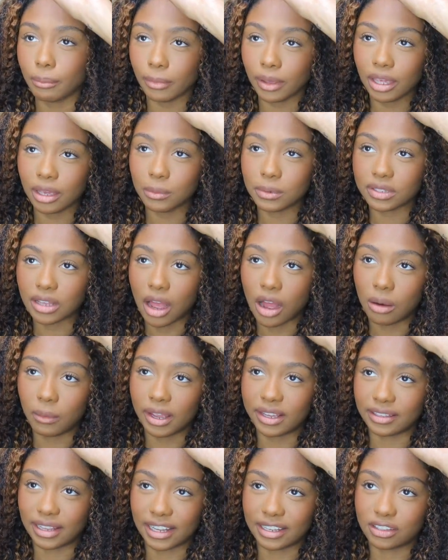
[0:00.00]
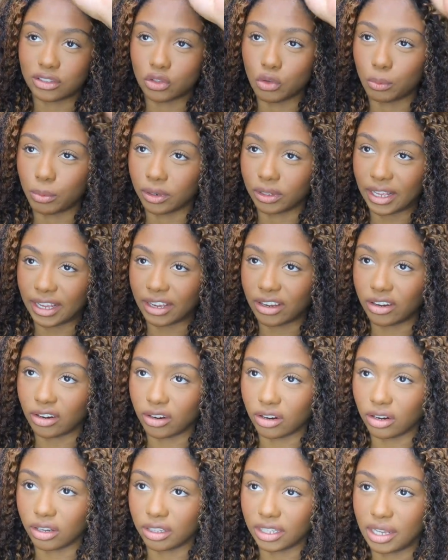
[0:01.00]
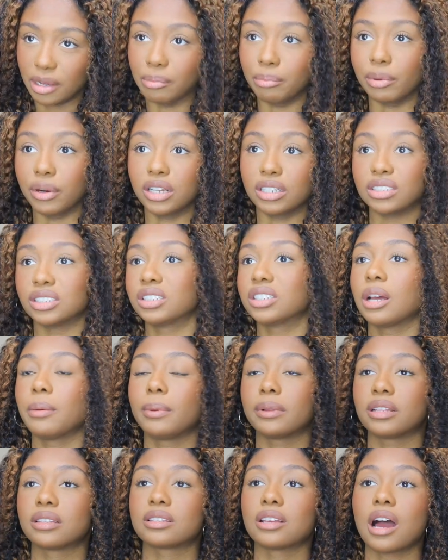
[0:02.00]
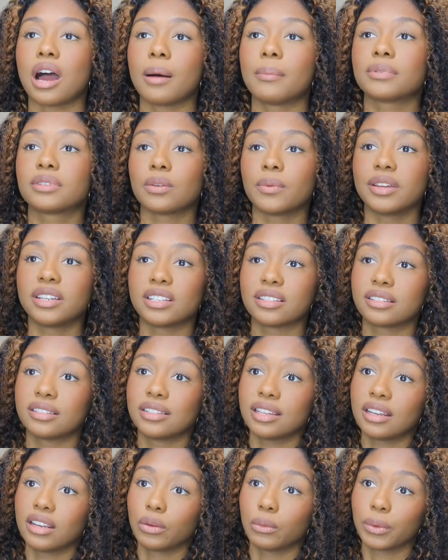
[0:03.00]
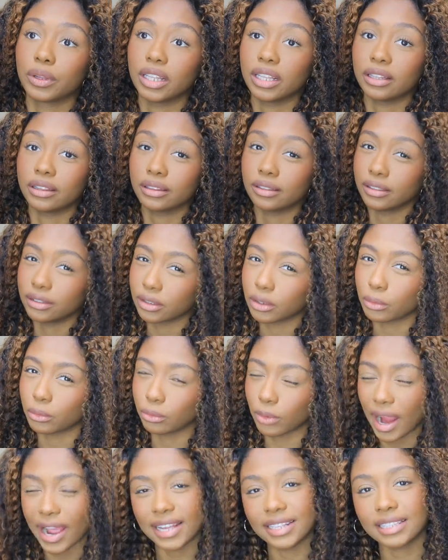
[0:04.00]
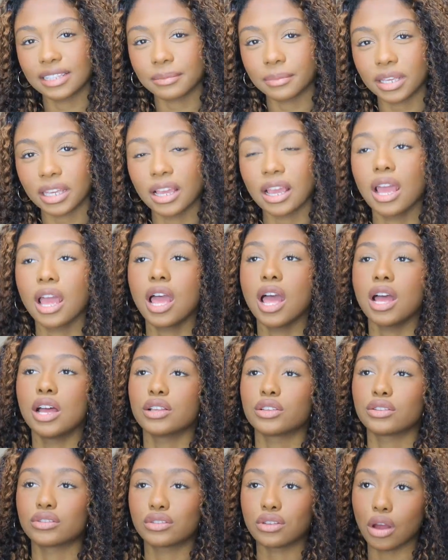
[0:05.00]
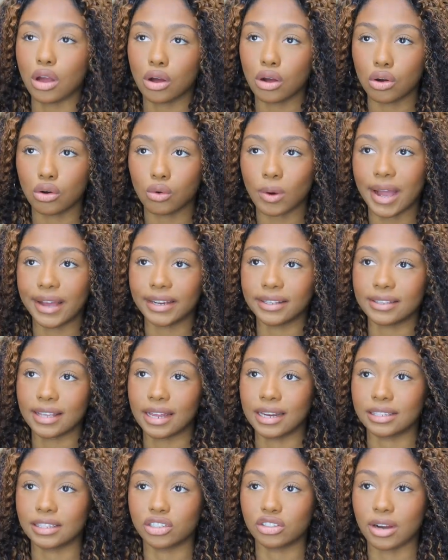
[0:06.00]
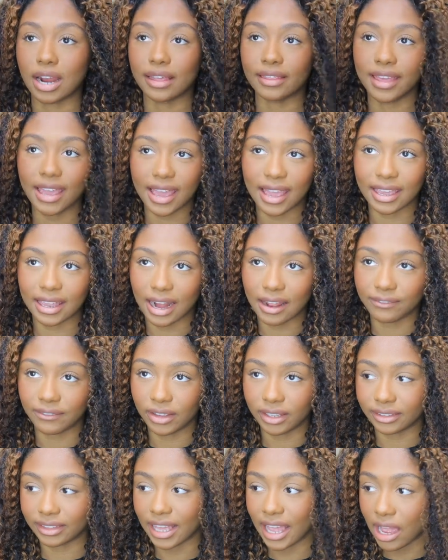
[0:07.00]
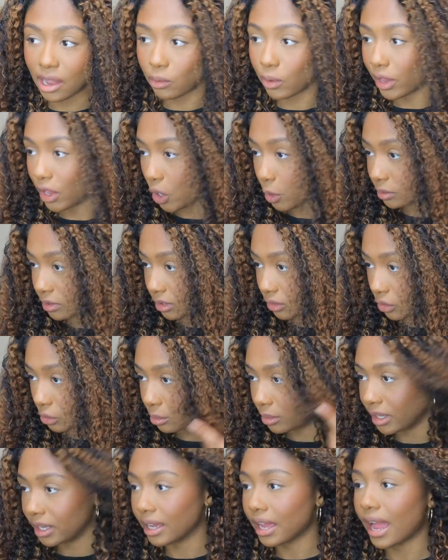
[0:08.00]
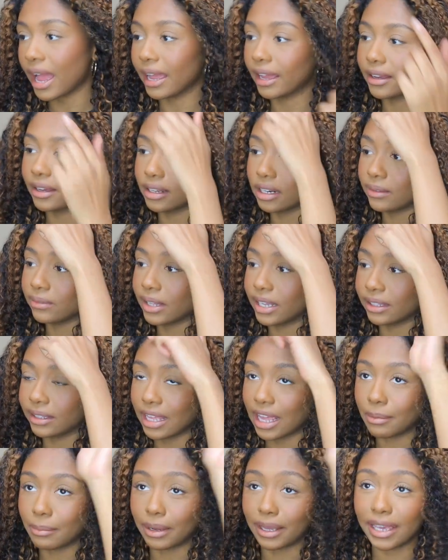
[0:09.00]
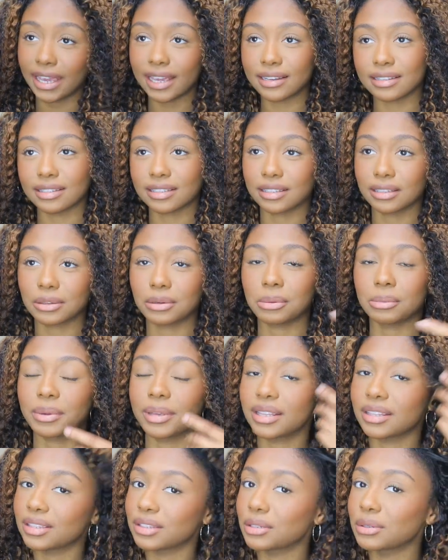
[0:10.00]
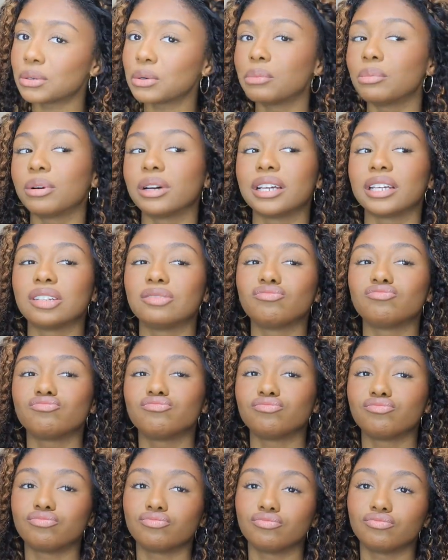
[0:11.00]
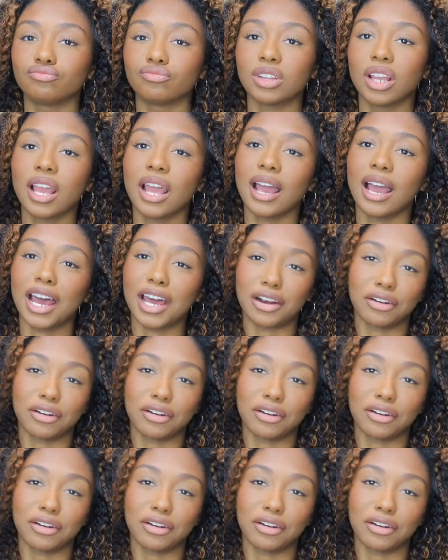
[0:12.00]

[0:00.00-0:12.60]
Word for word: it was always like super like curly and bunched up at the top so it just didn't really look right to me so I decided to try that and I feel like that helped a little bit I could have like laid my edges a little bit too but mm -mm, I